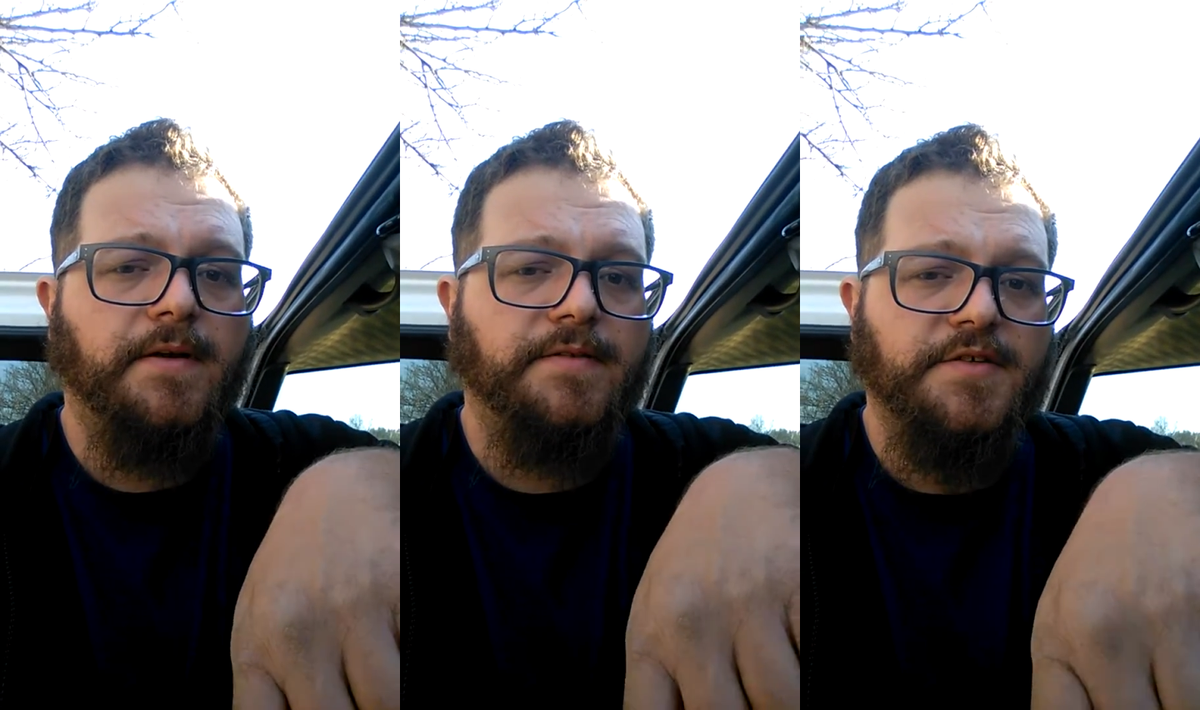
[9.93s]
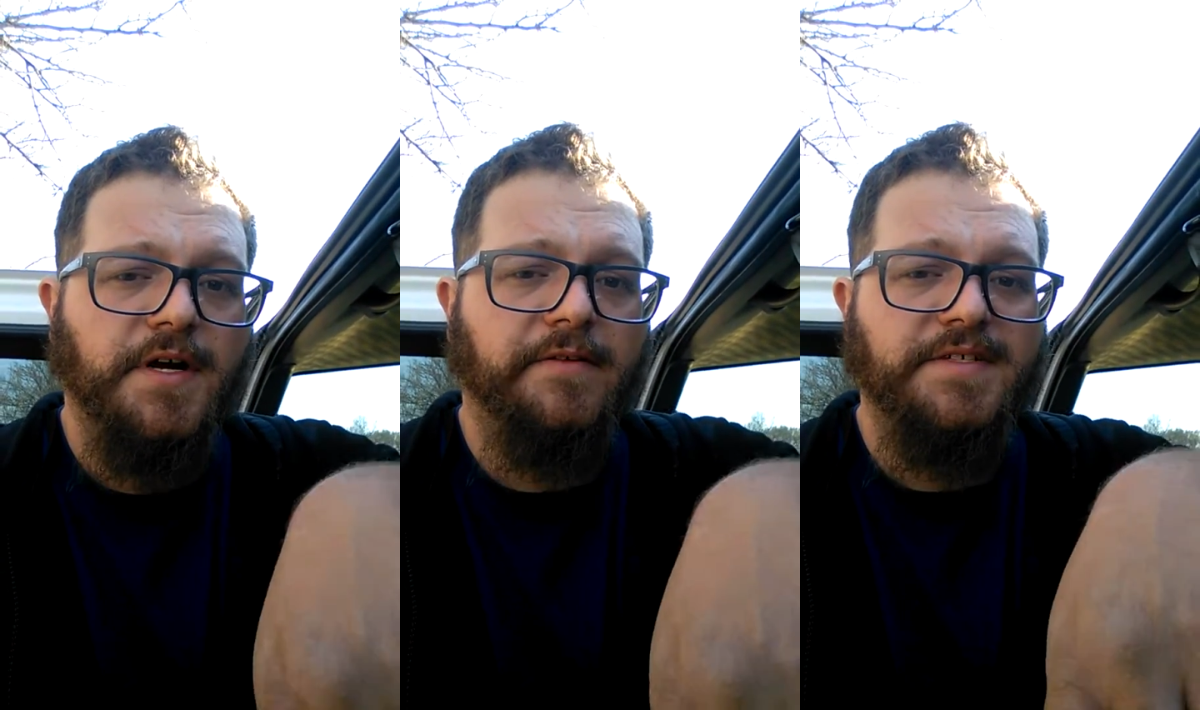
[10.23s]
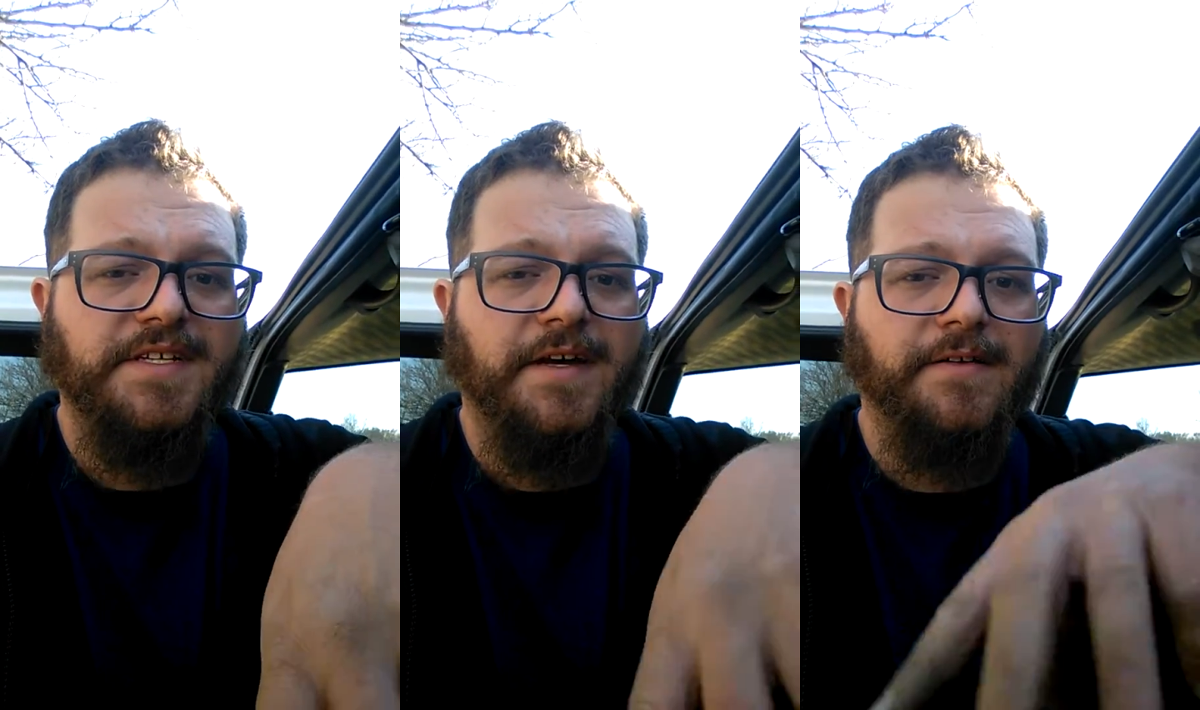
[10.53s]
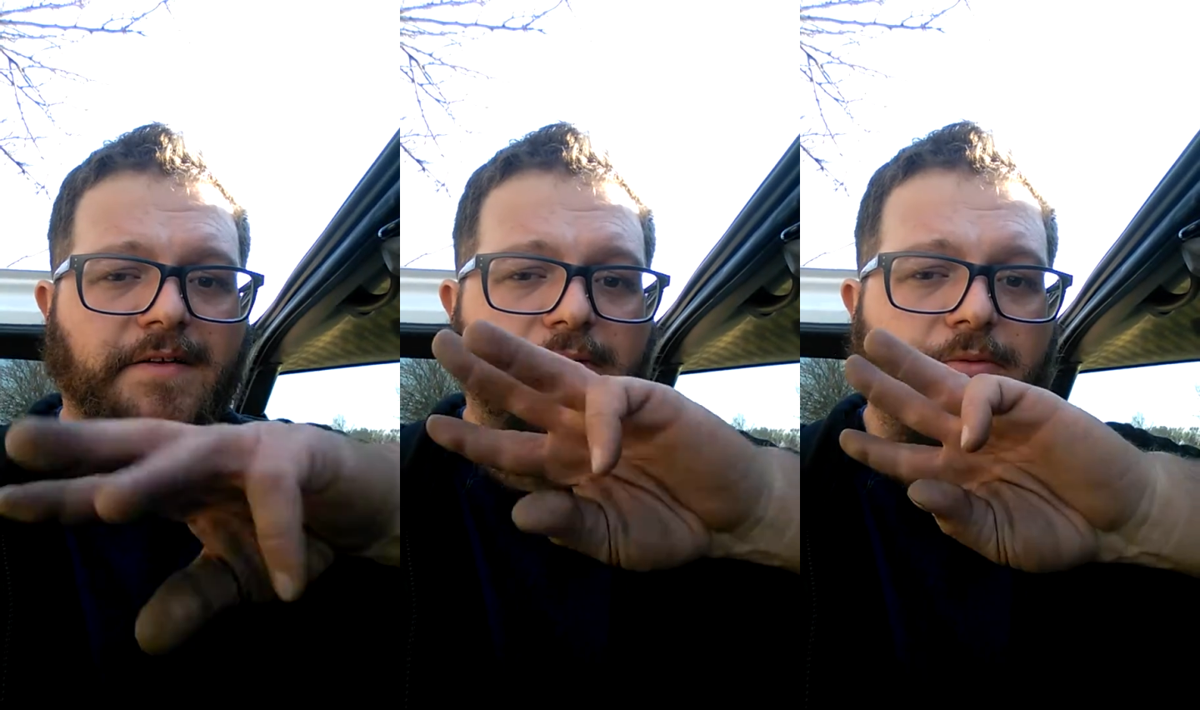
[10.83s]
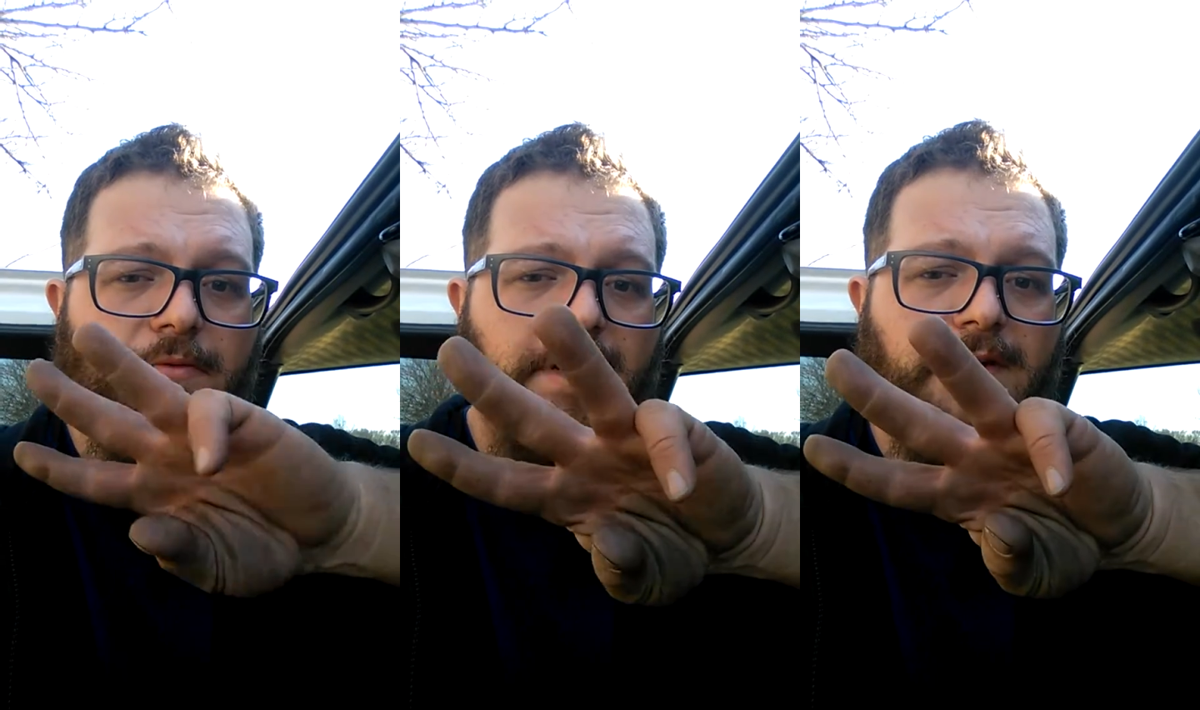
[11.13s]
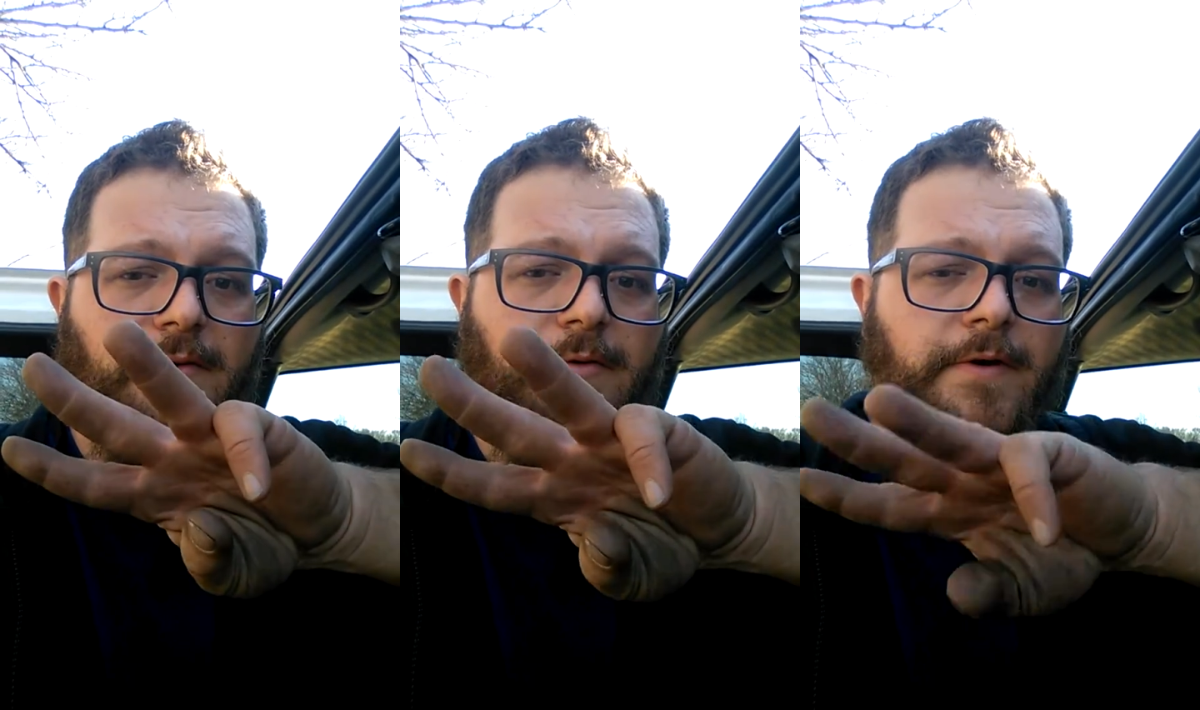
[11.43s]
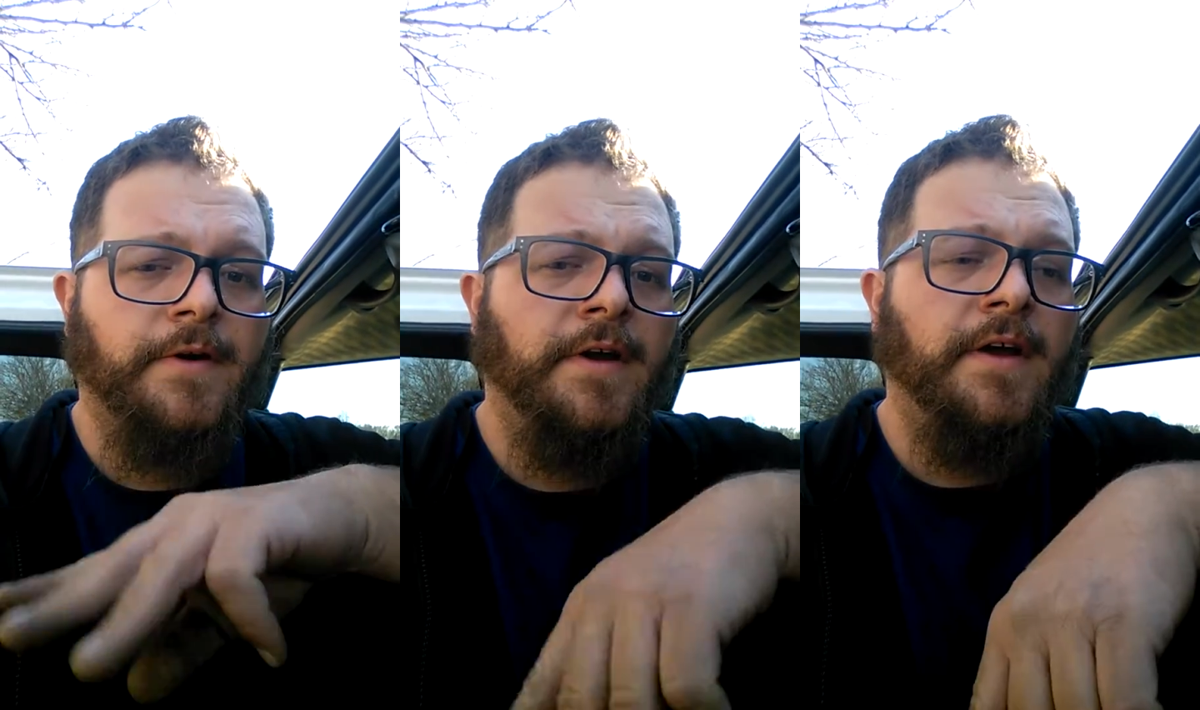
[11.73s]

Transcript: on the driver's side on a 3-door